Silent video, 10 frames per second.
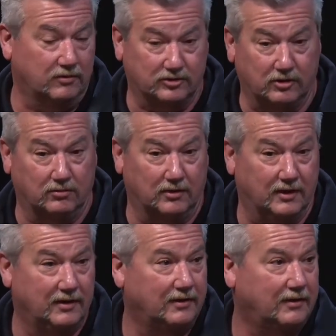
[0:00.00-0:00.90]
And
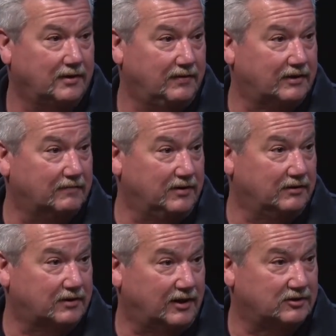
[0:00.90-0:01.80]
certainly, that could be
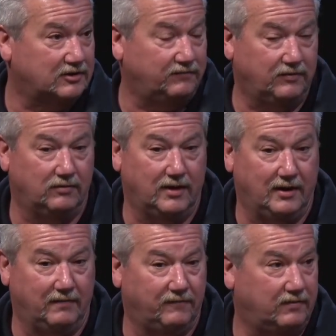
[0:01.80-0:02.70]
the case if you
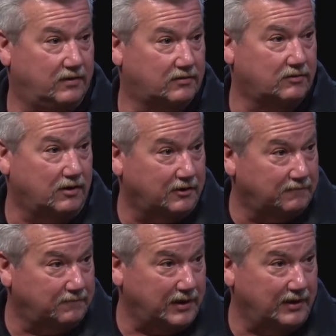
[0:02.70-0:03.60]
have uh, chronic
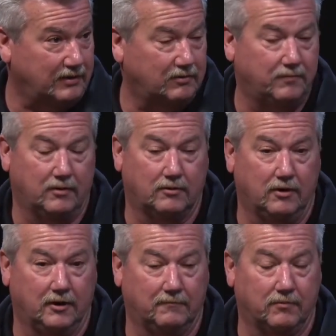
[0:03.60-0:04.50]
pain or, or
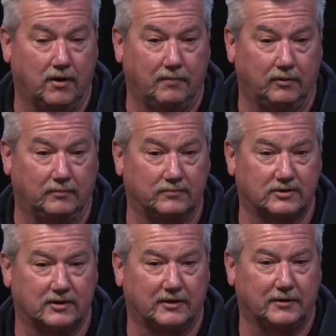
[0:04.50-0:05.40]
chronic problems.
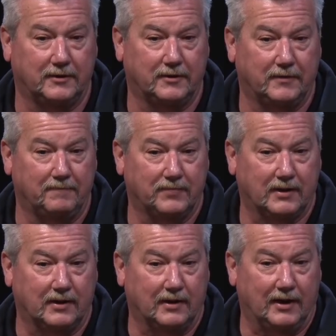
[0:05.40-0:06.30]

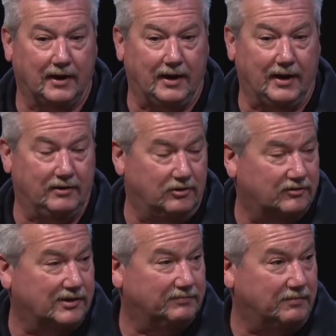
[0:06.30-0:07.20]
And you
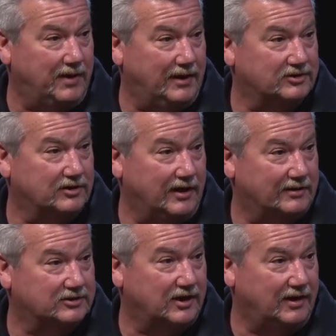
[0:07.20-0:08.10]
attempt to match that
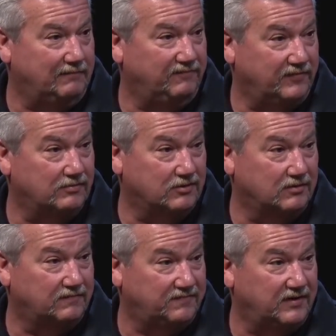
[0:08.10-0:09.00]
same feel
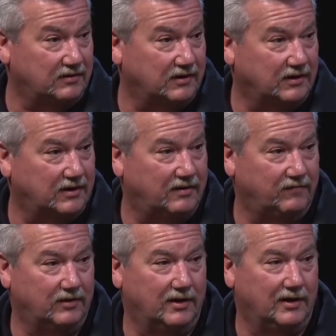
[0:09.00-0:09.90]
good feeling
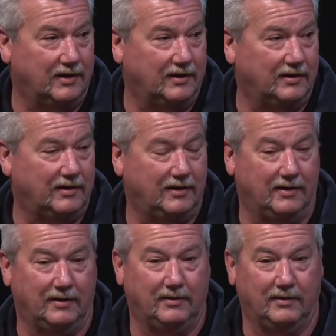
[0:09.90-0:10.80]
every day.
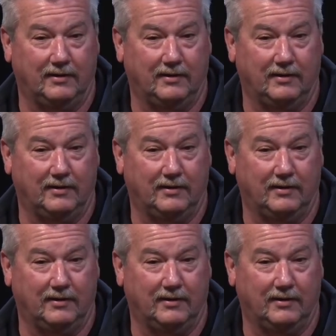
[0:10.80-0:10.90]
And